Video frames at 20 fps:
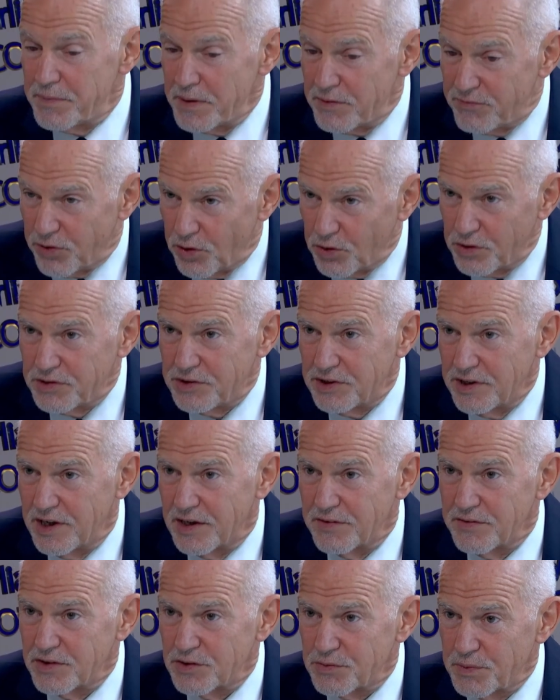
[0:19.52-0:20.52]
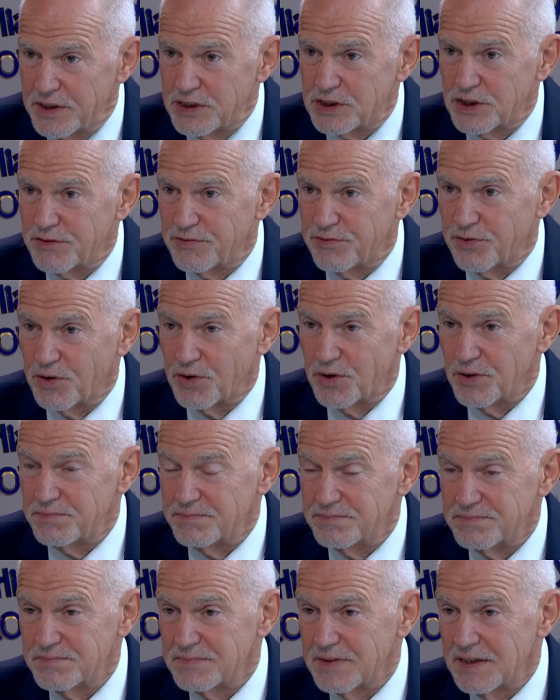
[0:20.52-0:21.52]
been focusing on this region for
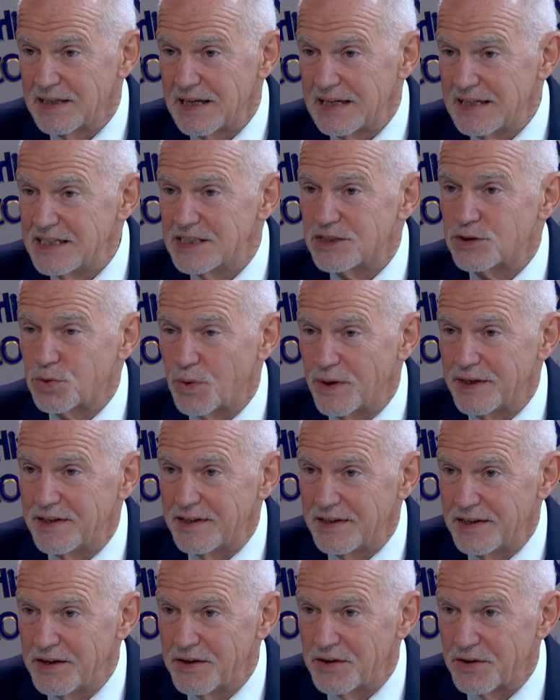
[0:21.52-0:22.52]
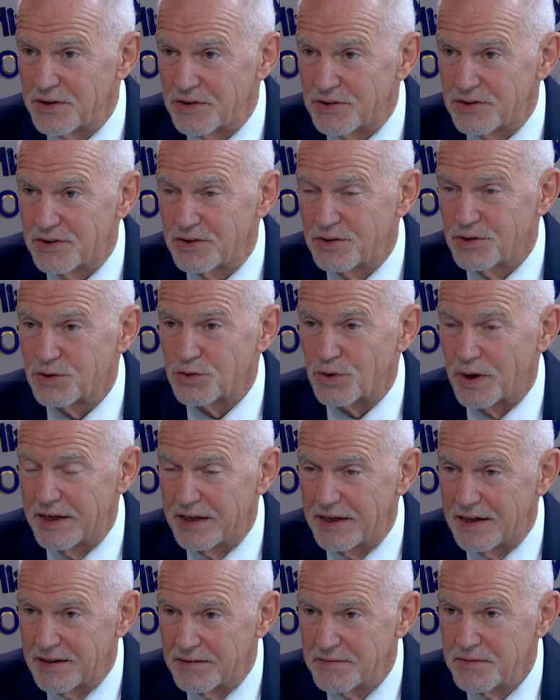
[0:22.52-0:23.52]
at least 20 years to try
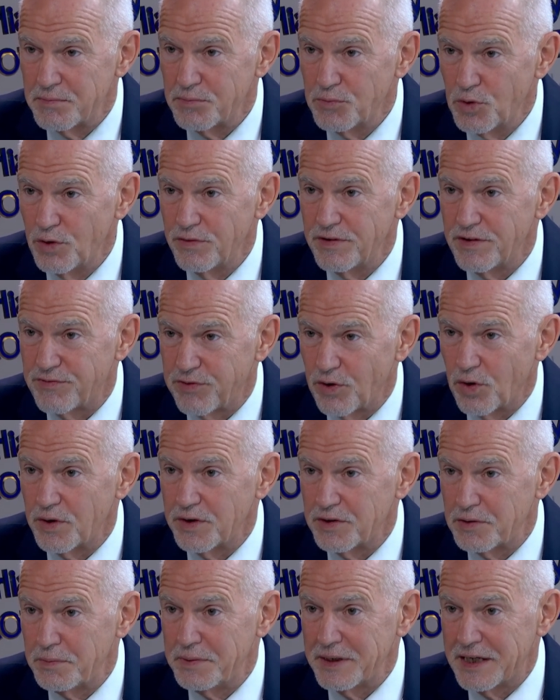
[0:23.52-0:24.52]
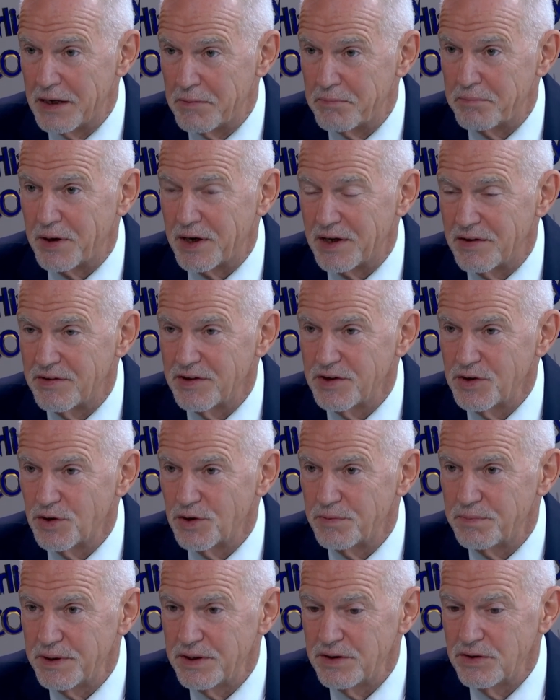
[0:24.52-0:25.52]
to move it forward to become part of the
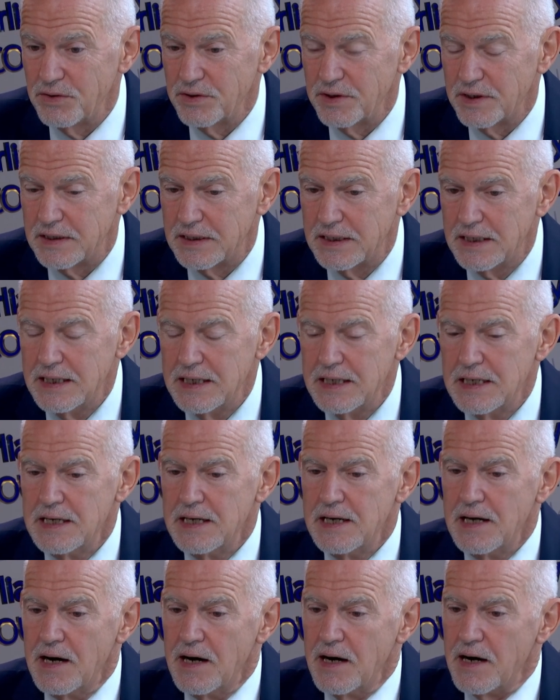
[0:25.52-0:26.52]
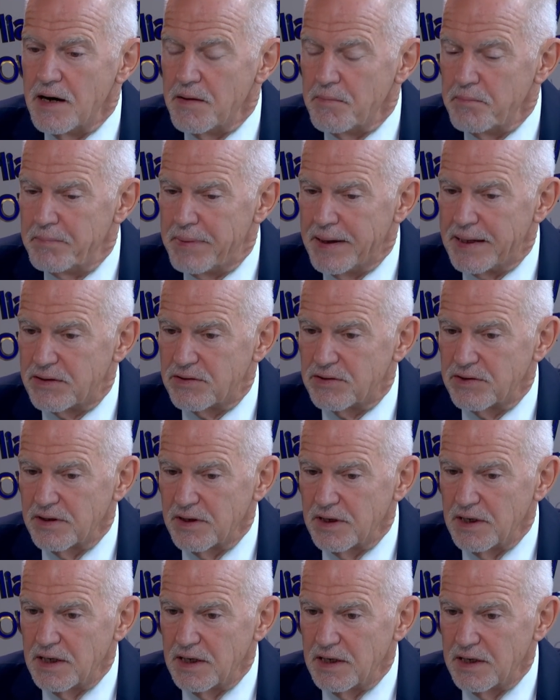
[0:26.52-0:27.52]
European Union. But
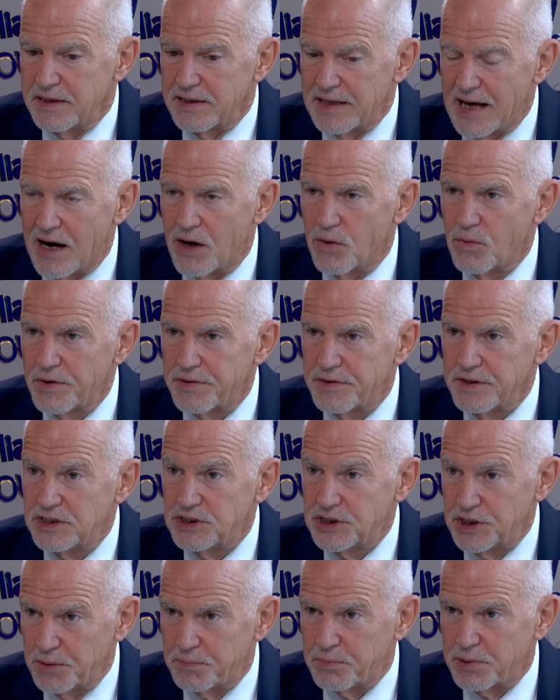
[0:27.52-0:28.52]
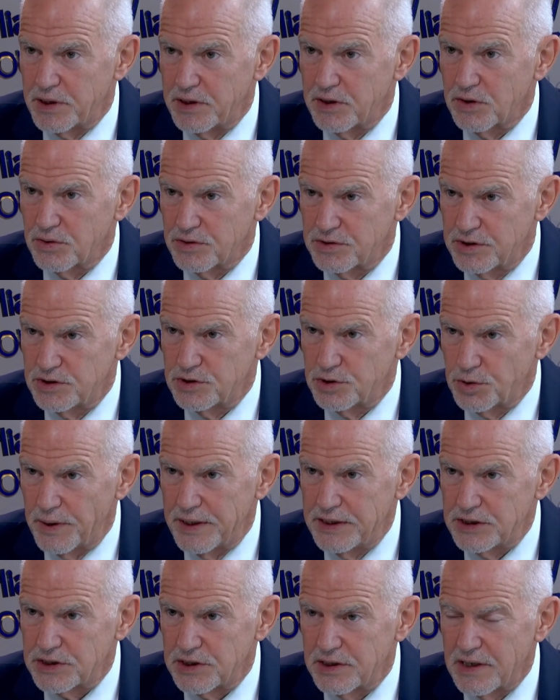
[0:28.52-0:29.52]
uh, now, with the geopolitical
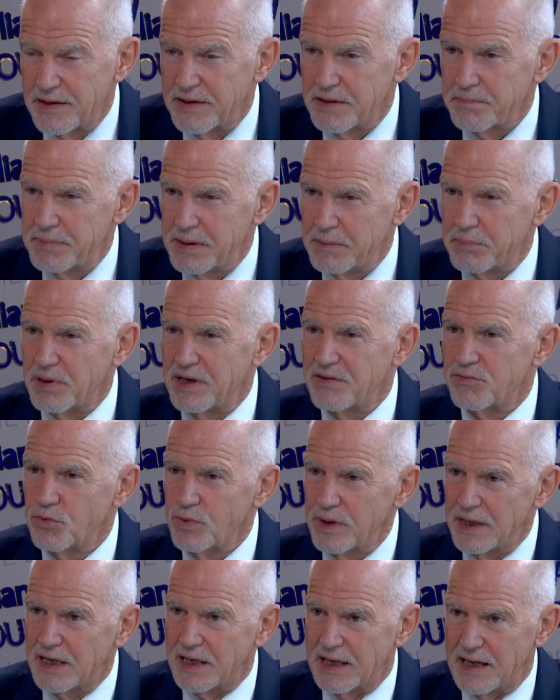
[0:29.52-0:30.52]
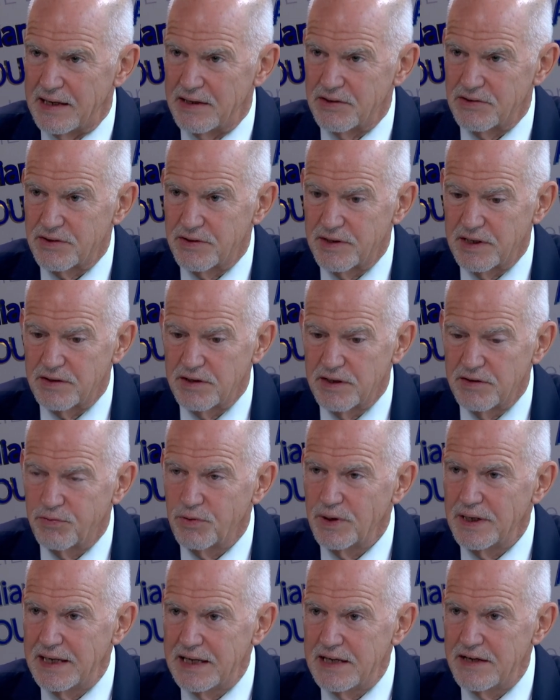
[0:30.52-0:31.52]
situation, I think people have realized that if
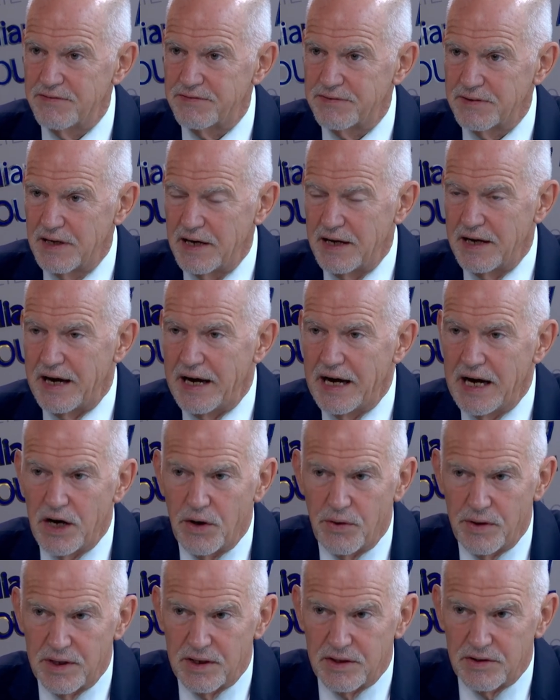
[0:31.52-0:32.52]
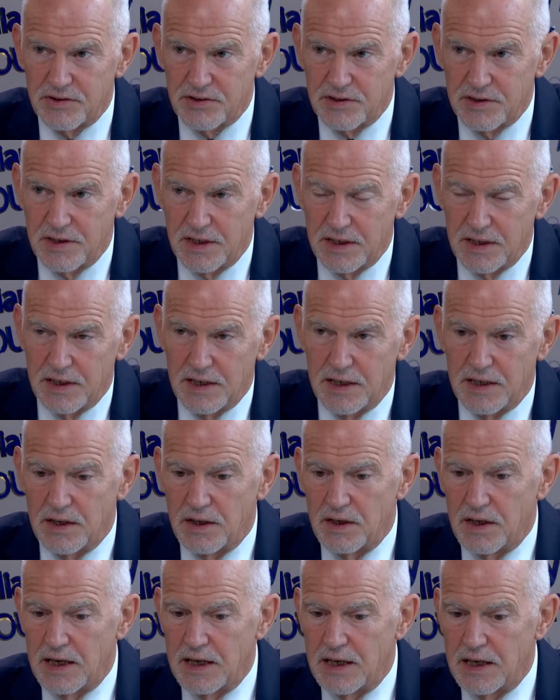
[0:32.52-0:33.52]
we leave areas
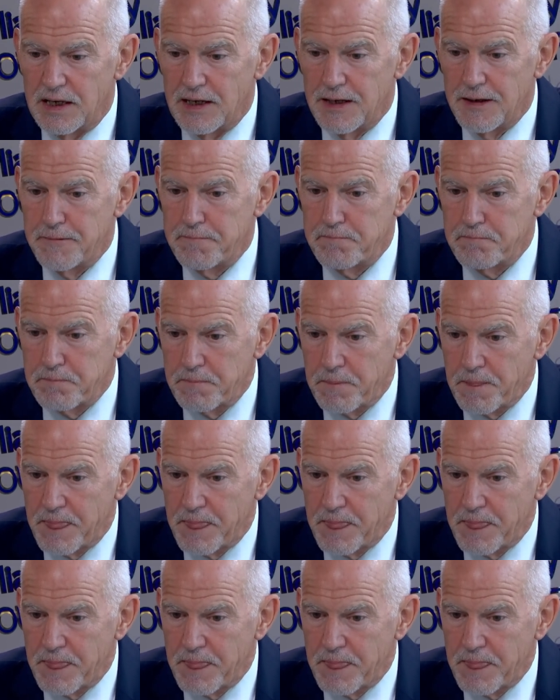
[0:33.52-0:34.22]
um,